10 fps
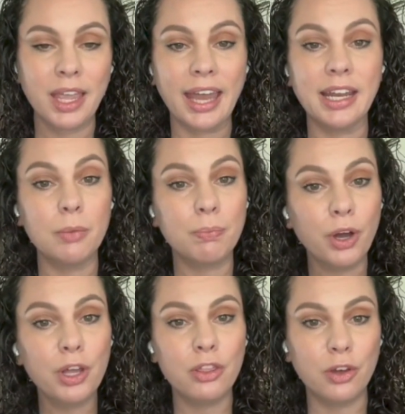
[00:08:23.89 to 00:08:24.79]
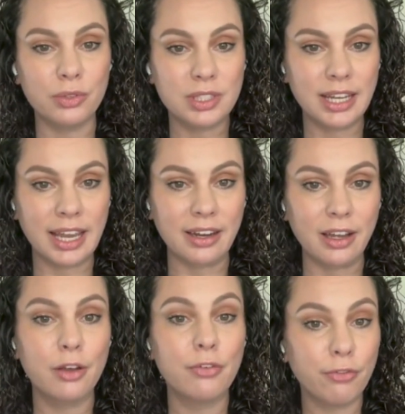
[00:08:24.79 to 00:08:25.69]
And he put those
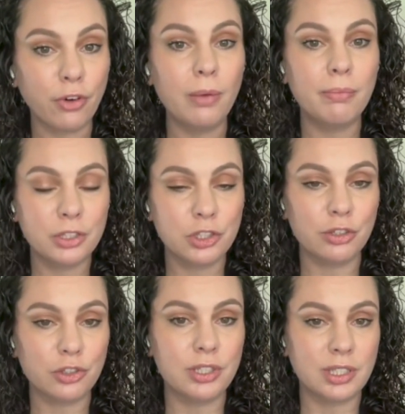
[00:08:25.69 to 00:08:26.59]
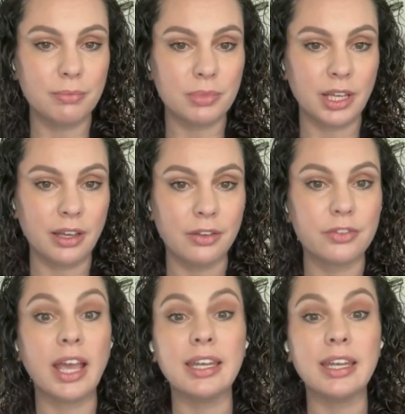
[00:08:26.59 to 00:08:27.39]
data from churches themselves